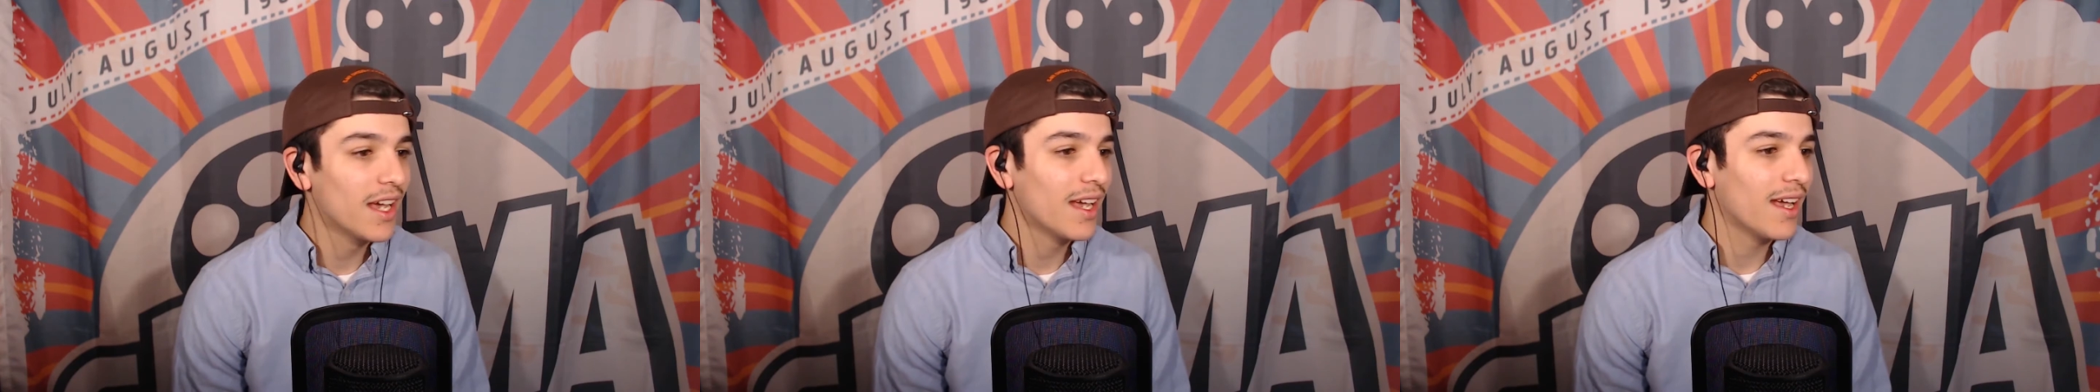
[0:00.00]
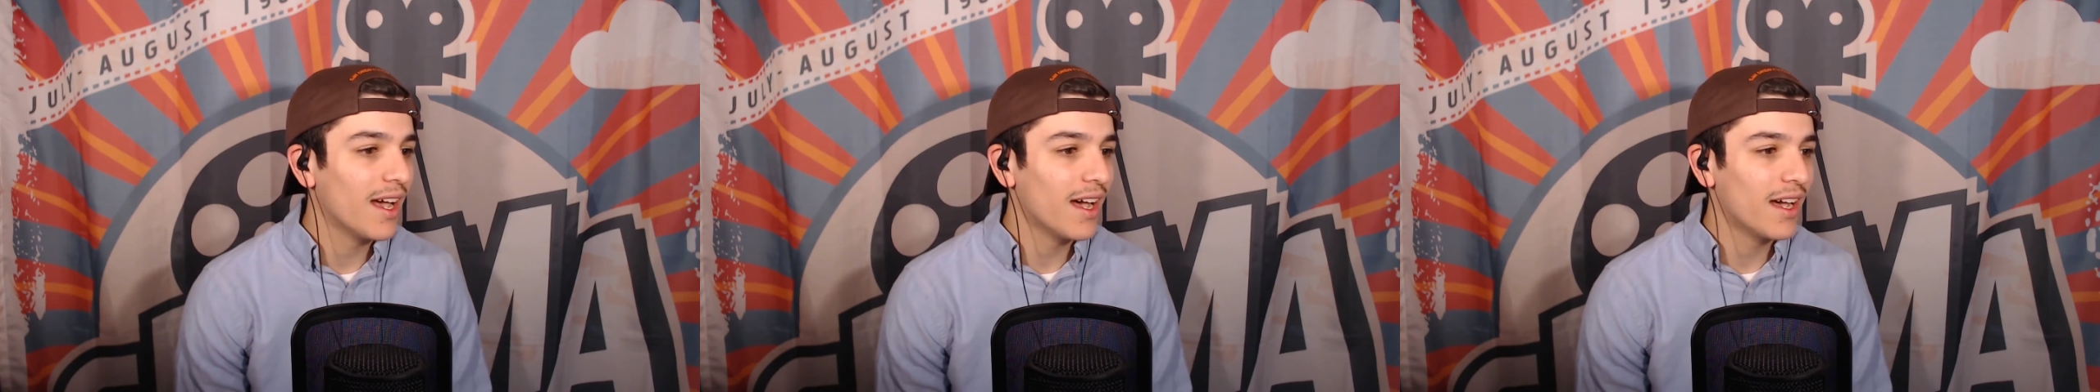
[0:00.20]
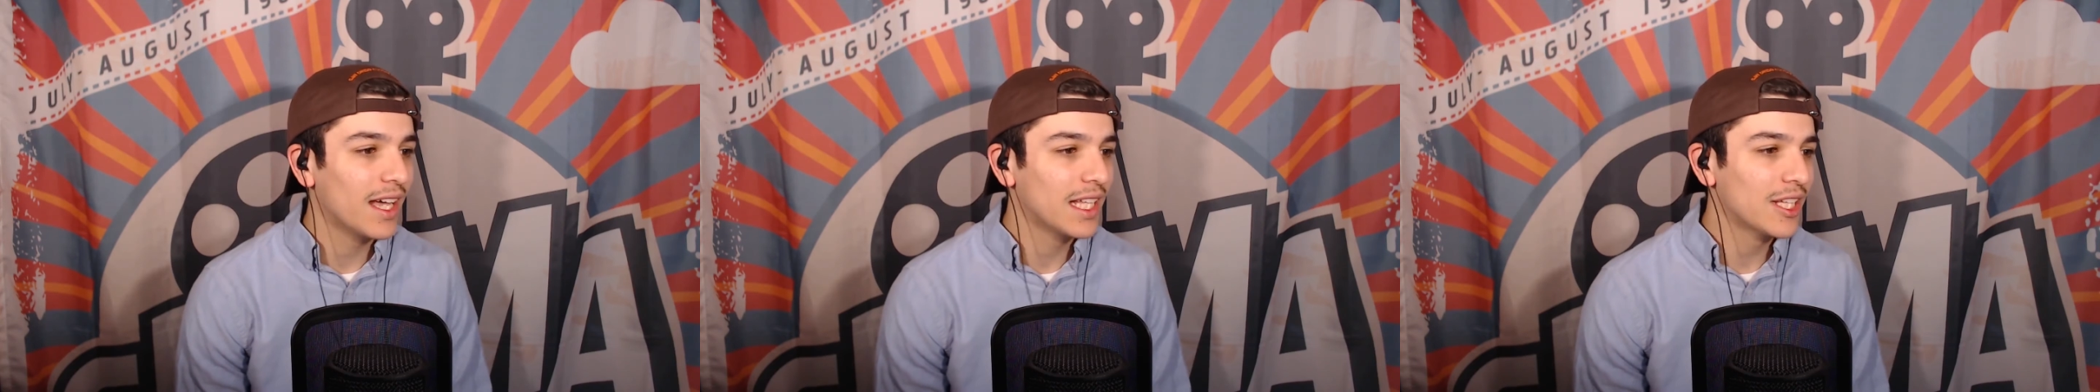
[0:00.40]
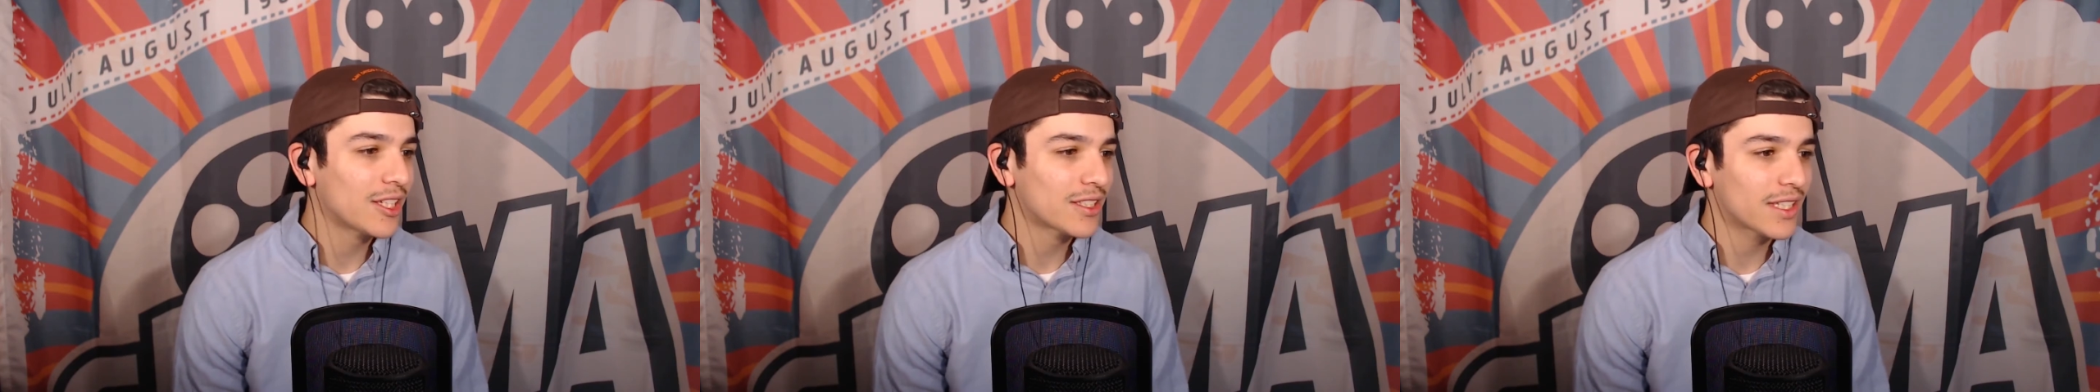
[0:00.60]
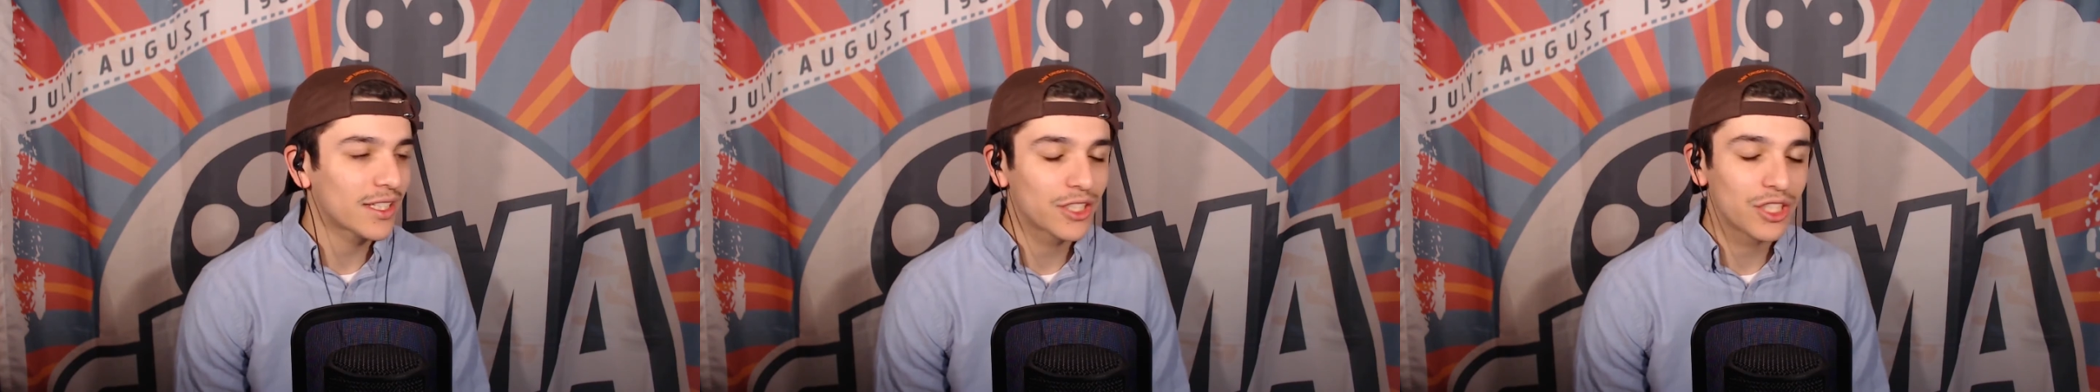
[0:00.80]
Looks
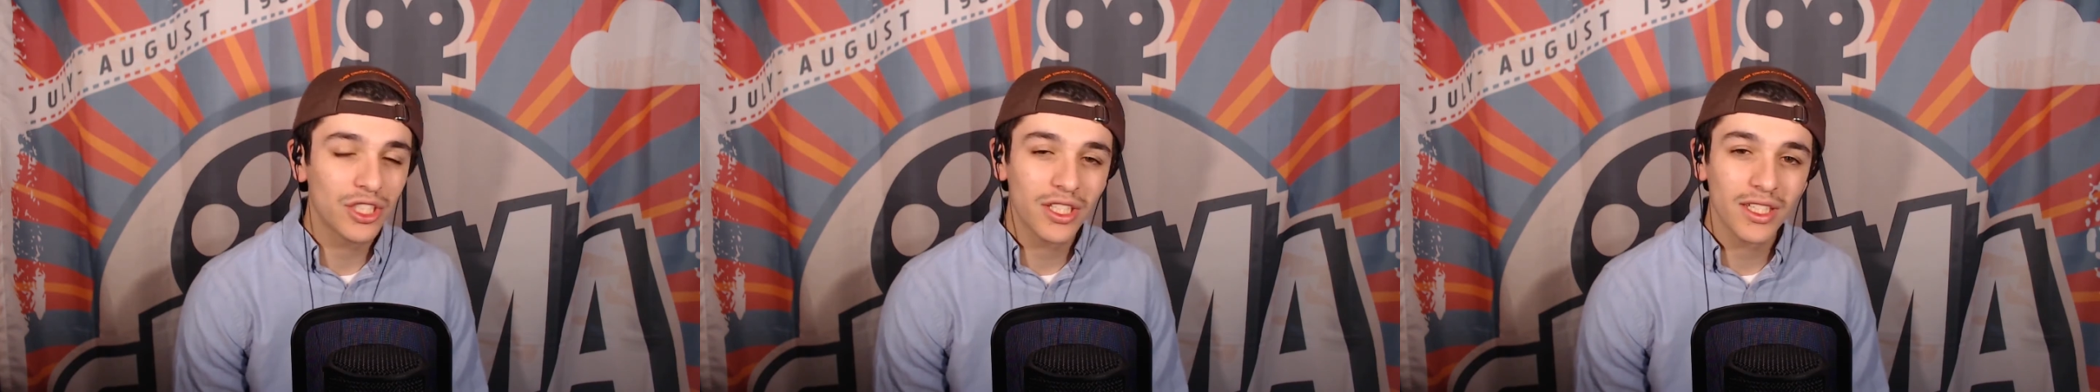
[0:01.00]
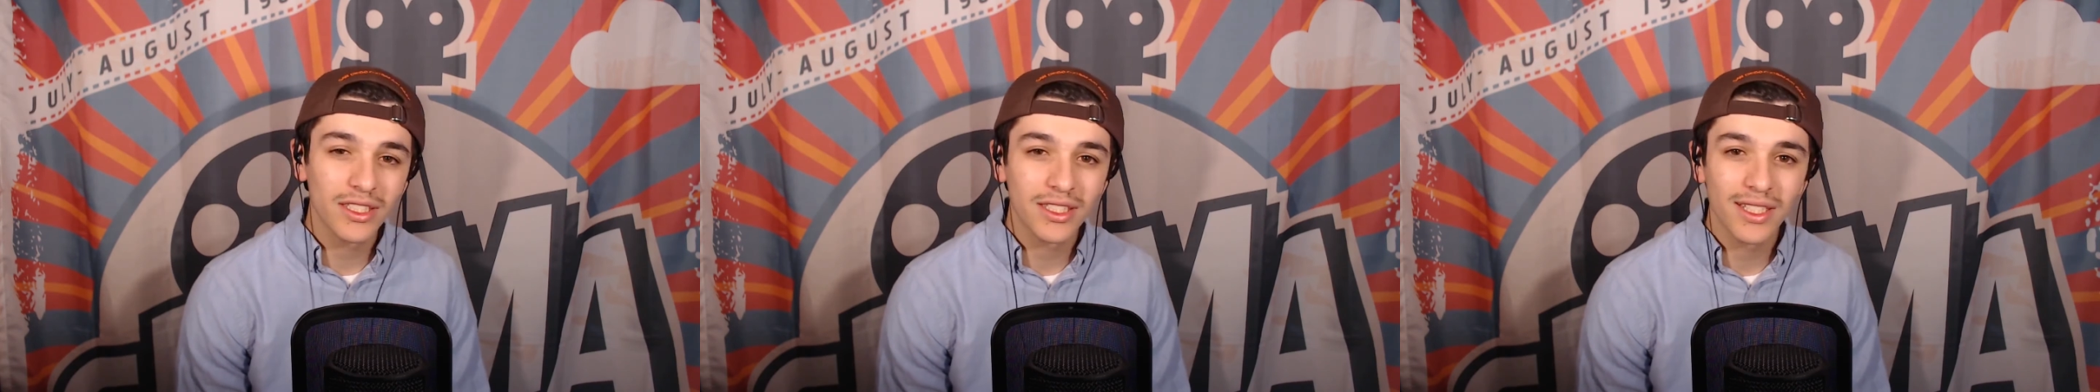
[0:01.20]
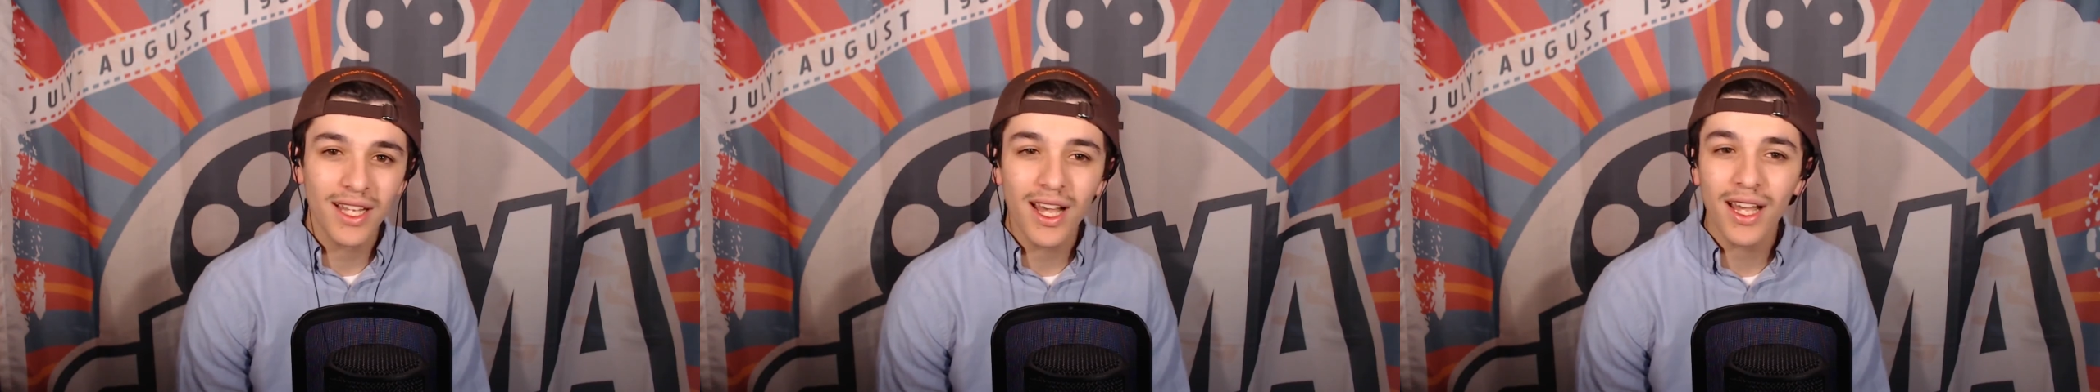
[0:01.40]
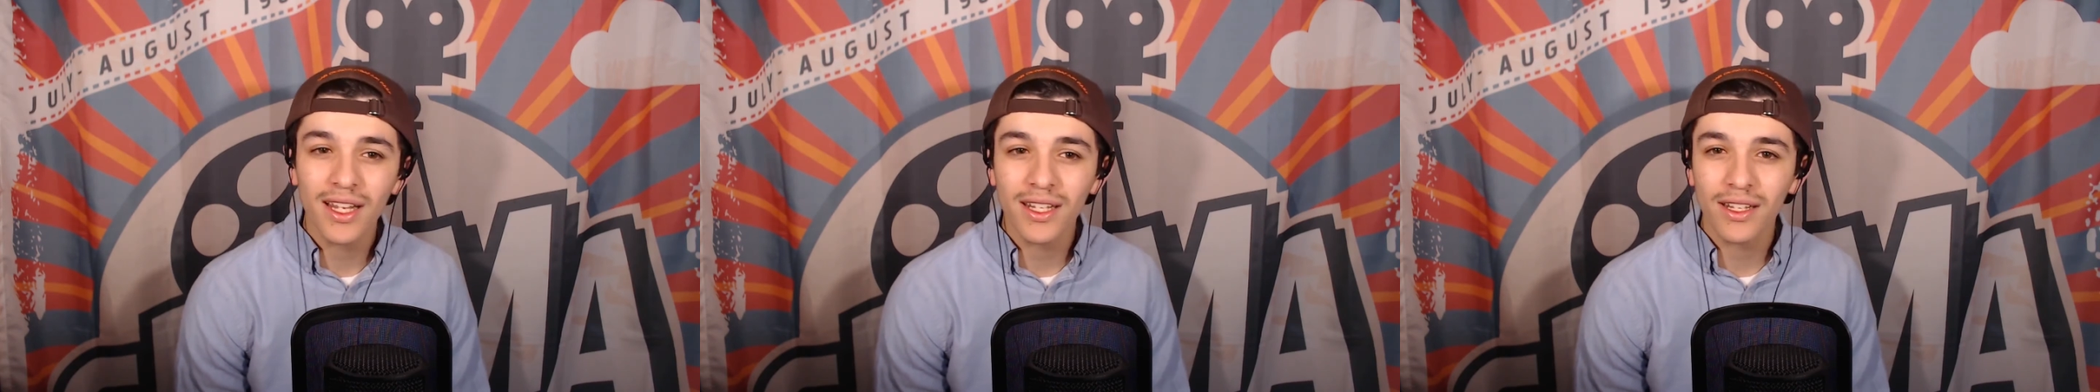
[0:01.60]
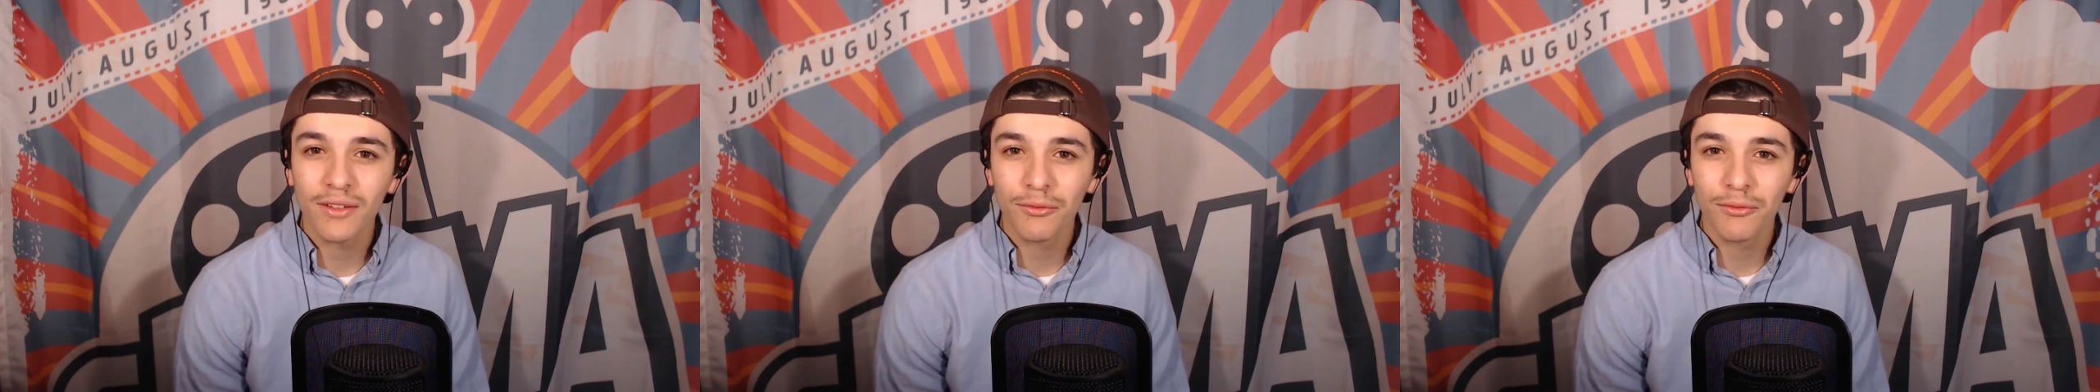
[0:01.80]
like she does not.